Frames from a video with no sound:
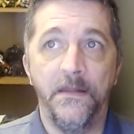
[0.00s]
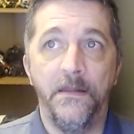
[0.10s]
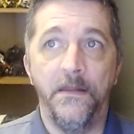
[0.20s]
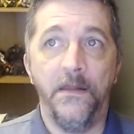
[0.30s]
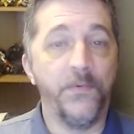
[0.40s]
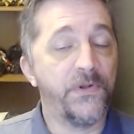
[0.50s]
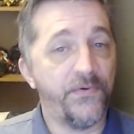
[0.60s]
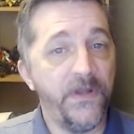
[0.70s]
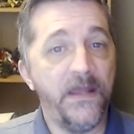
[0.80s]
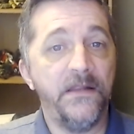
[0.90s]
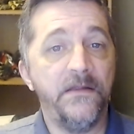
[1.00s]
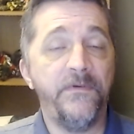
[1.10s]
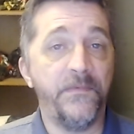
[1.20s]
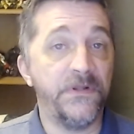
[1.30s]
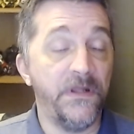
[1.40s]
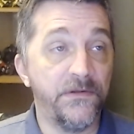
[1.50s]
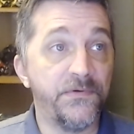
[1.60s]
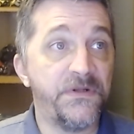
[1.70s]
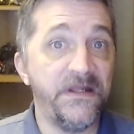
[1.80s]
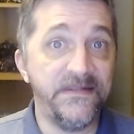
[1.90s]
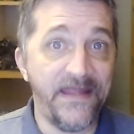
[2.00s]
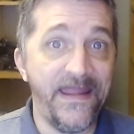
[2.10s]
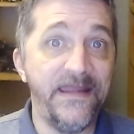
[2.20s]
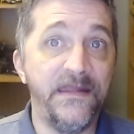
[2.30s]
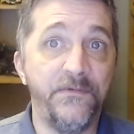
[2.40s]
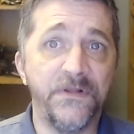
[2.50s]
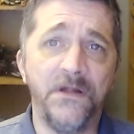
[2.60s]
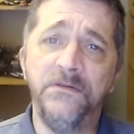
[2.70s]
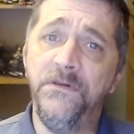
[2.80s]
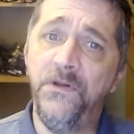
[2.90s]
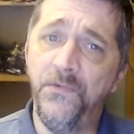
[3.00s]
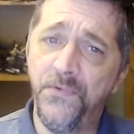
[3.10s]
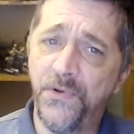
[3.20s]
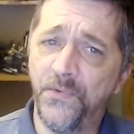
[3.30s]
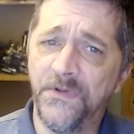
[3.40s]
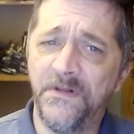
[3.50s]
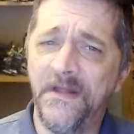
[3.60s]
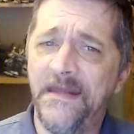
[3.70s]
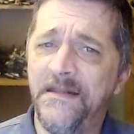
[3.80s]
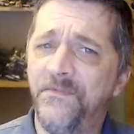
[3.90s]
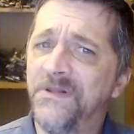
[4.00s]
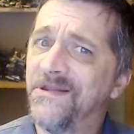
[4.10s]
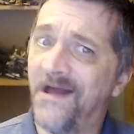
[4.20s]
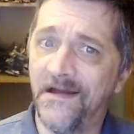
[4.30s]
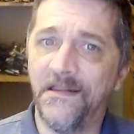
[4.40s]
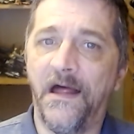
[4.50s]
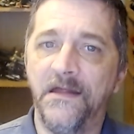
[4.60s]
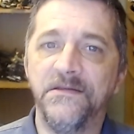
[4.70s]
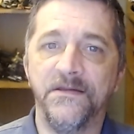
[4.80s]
It was creative, it was an interesting take, it was unusual, and it was stylized.